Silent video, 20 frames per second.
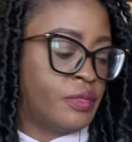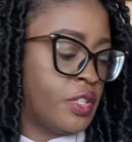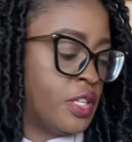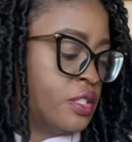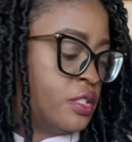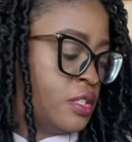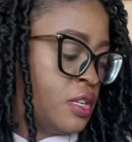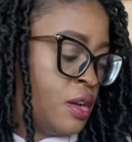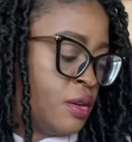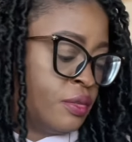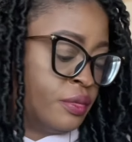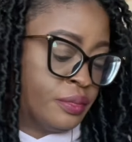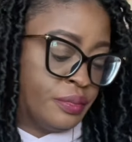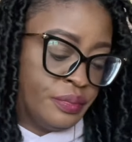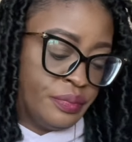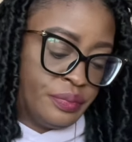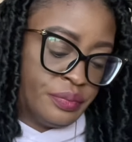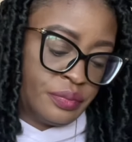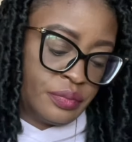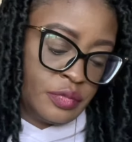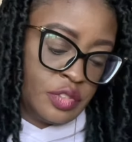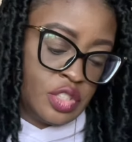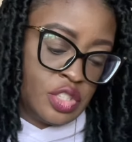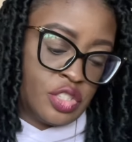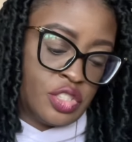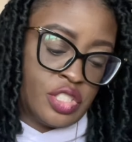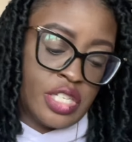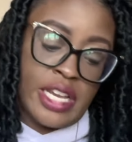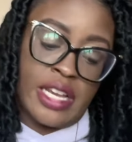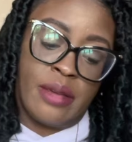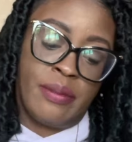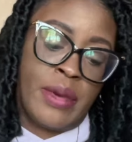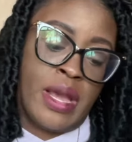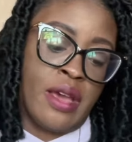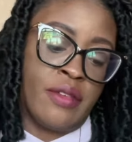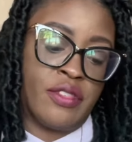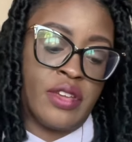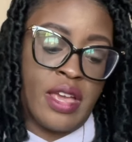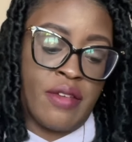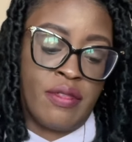So just check them
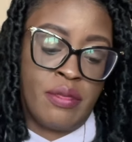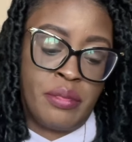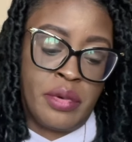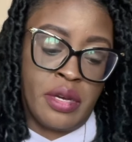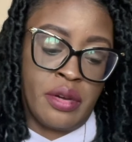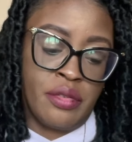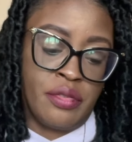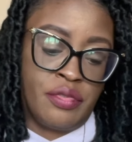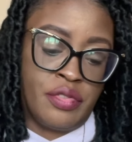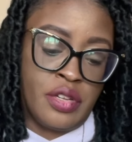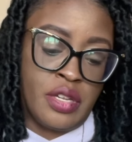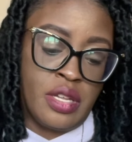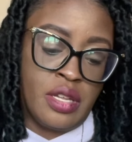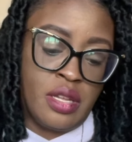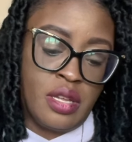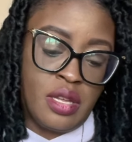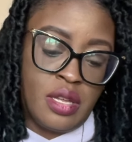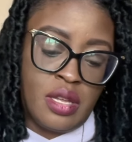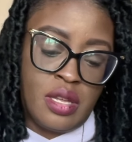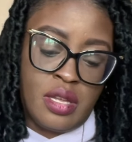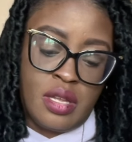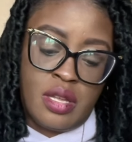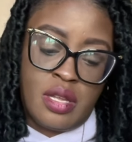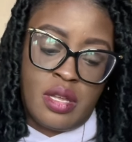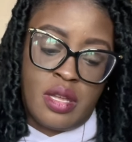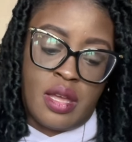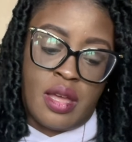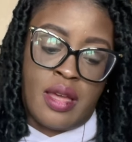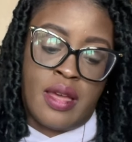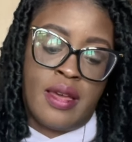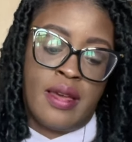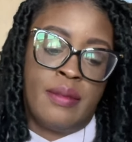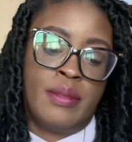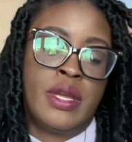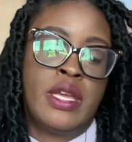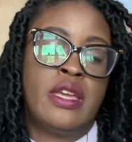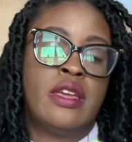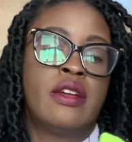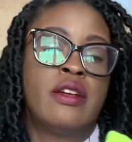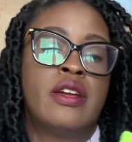out if you have a bigger foot. Um,
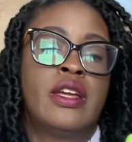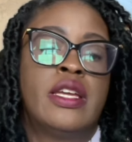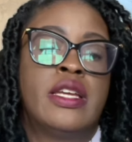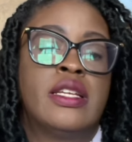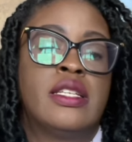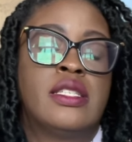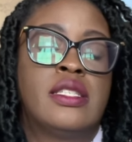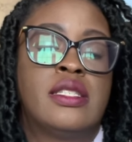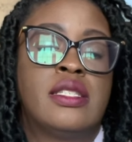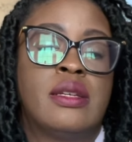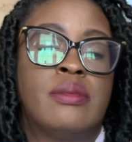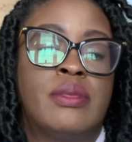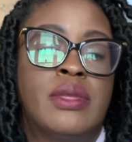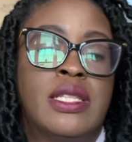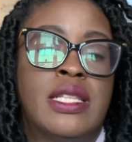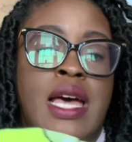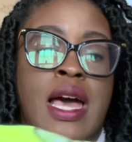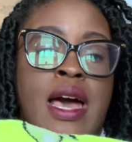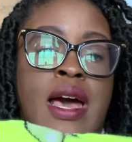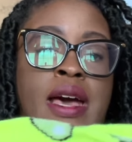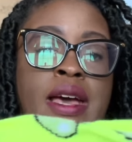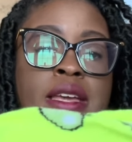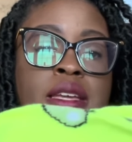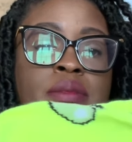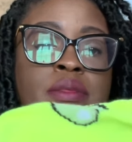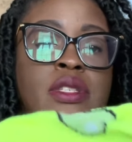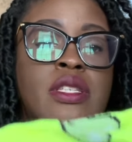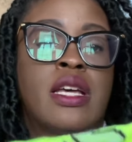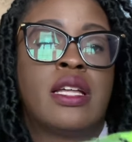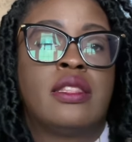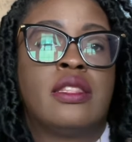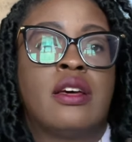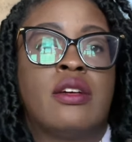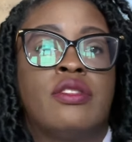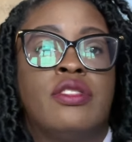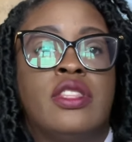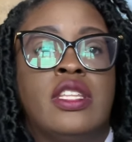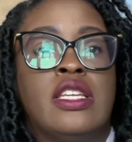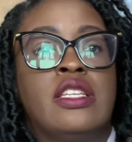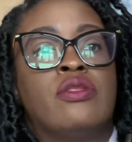here is some limes. I
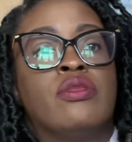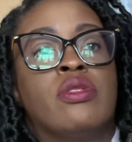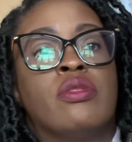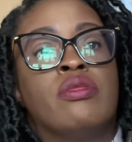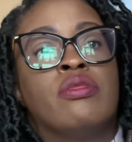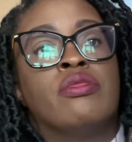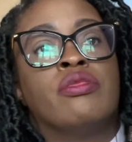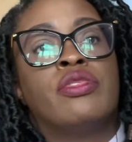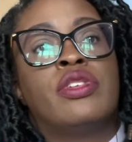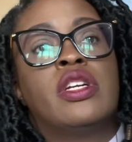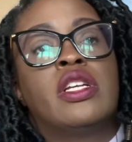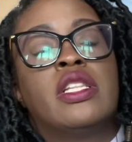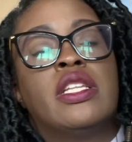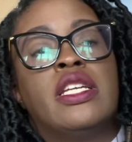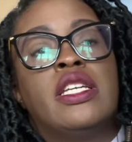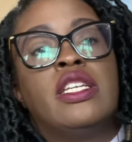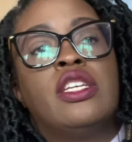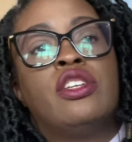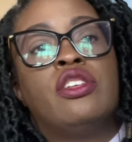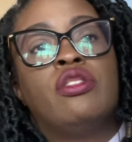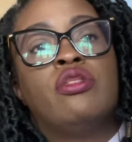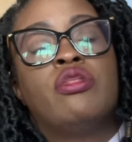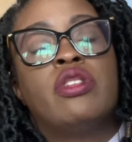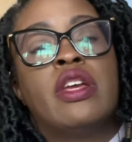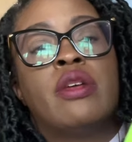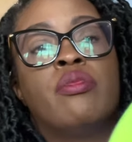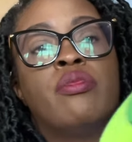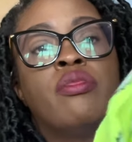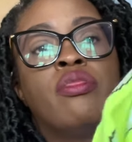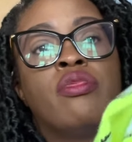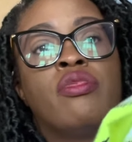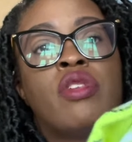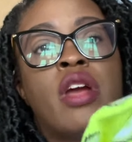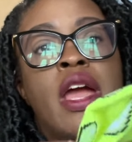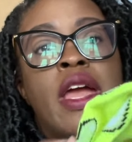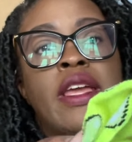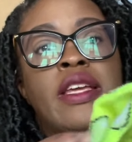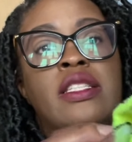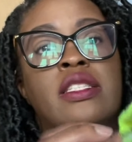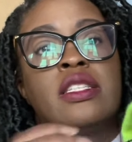thought these were really cute and
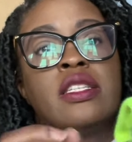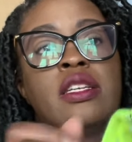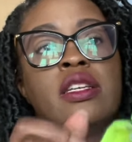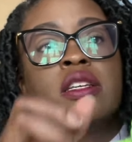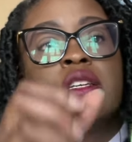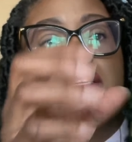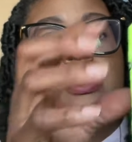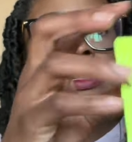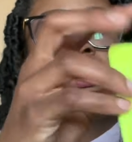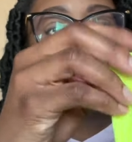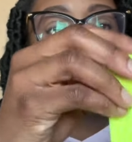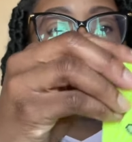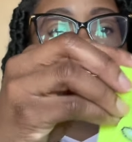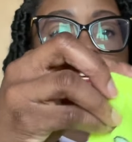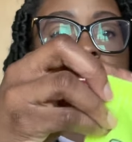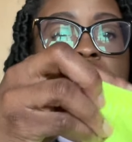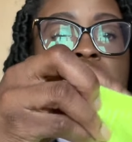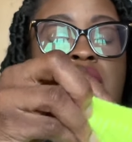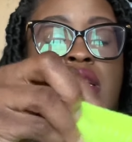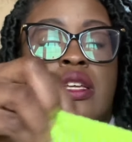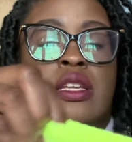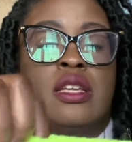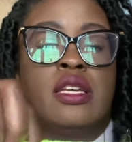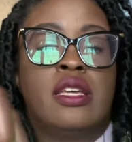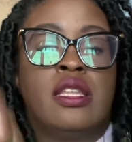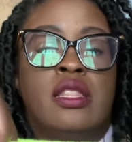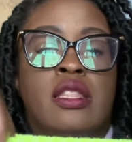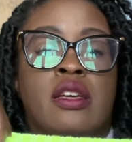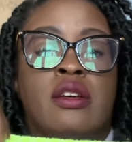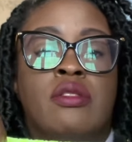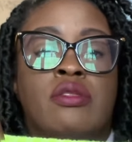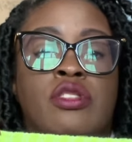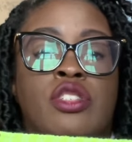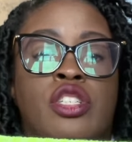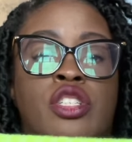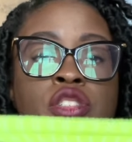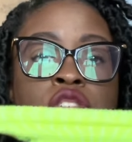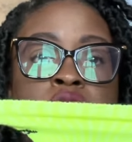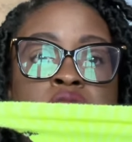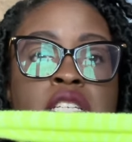bright. And those
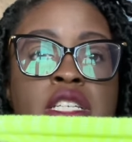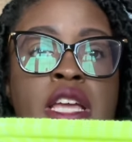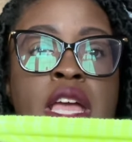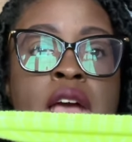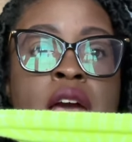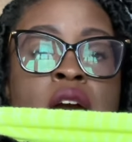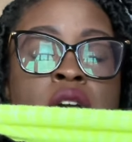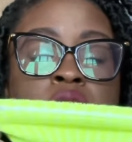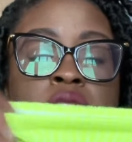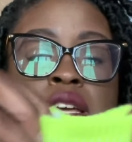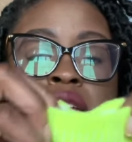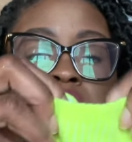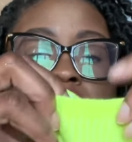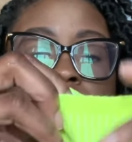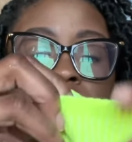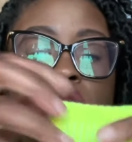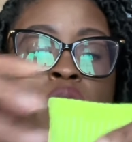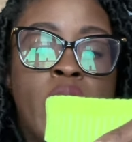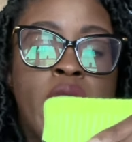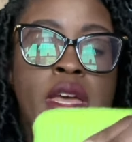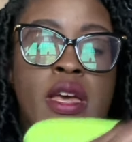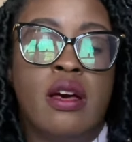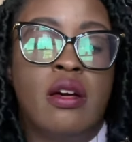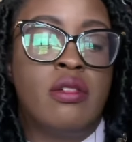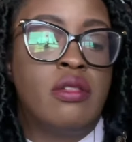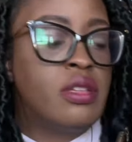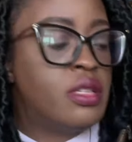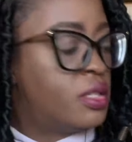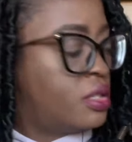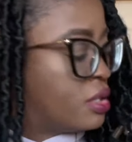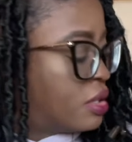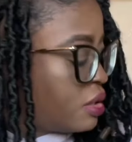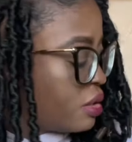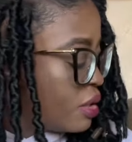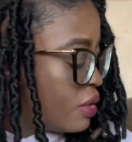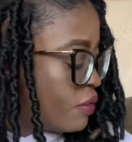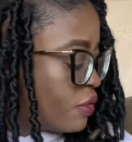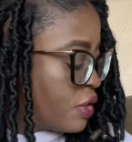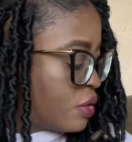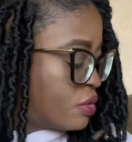stretch out as well. So I'll
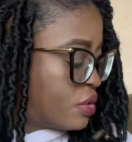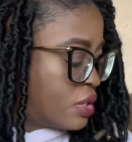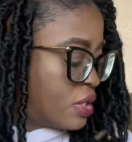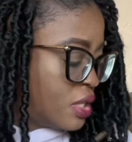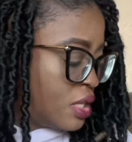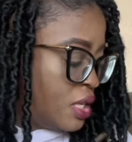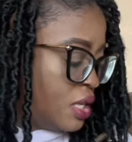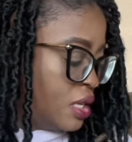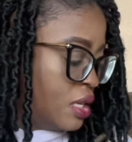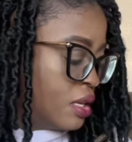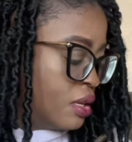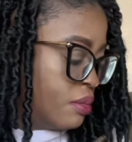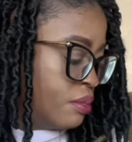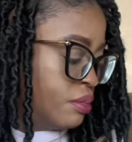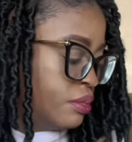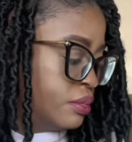give those to him.